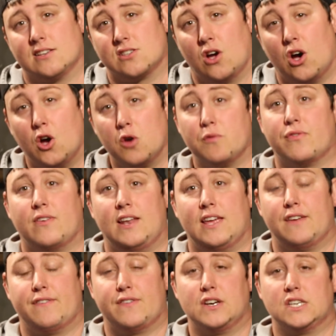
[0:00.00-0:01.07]
so
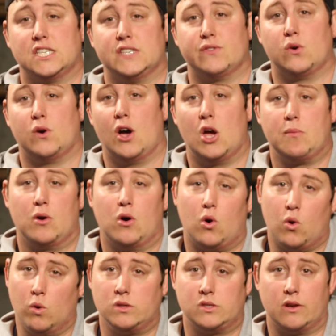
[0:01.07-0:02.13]
hopefully, first of all, I hope you're
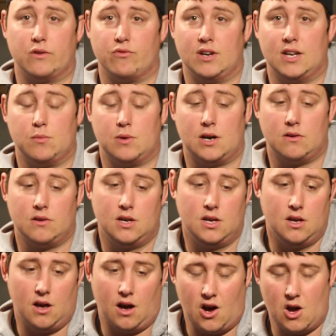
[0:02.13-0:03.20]
all doing really well.
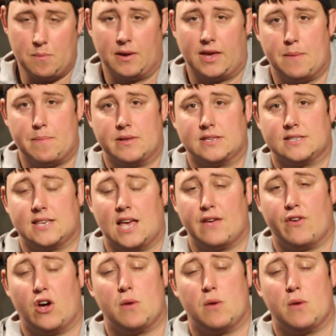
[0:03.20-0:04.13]
I hope you're keeping safe.